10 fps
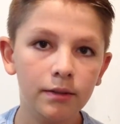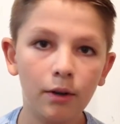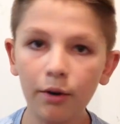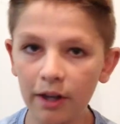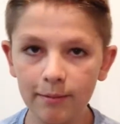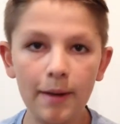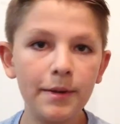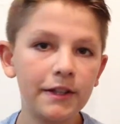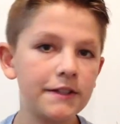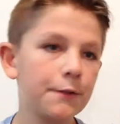Okay,
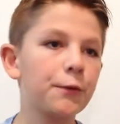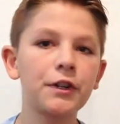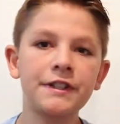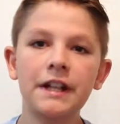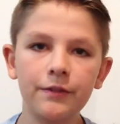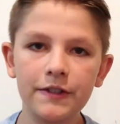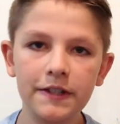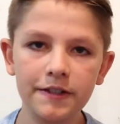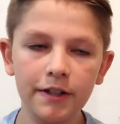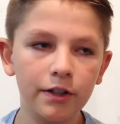maybe it's the first day of the
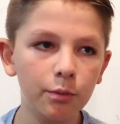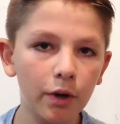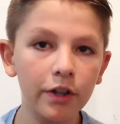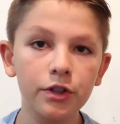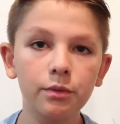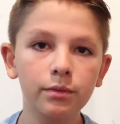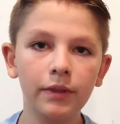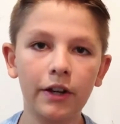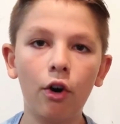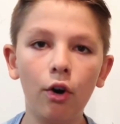season and you want to do
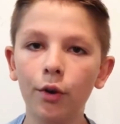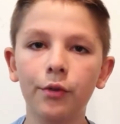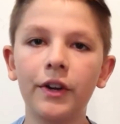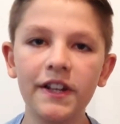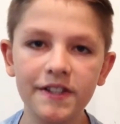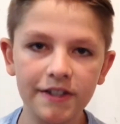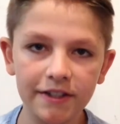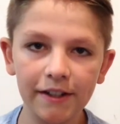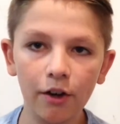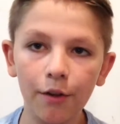like all the races
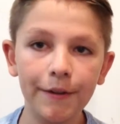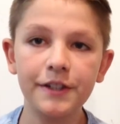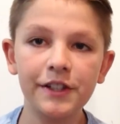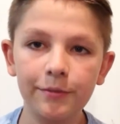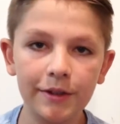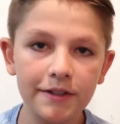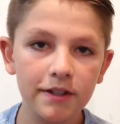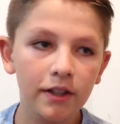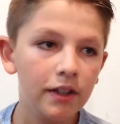to get all the achievements.